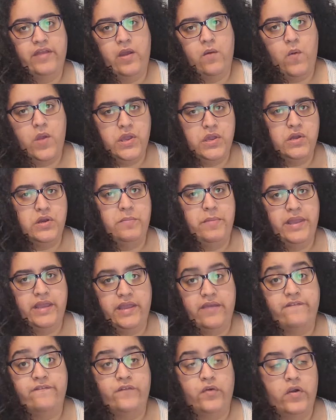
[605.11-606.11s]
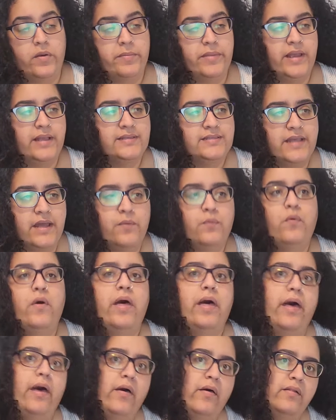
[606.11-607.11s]
I want you to make it for me. I said,
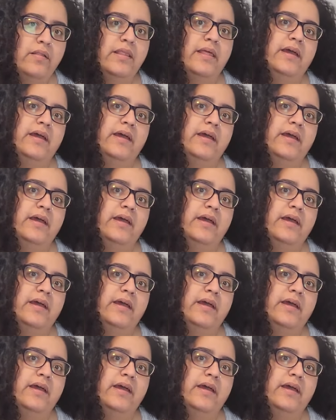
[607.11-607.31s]
well,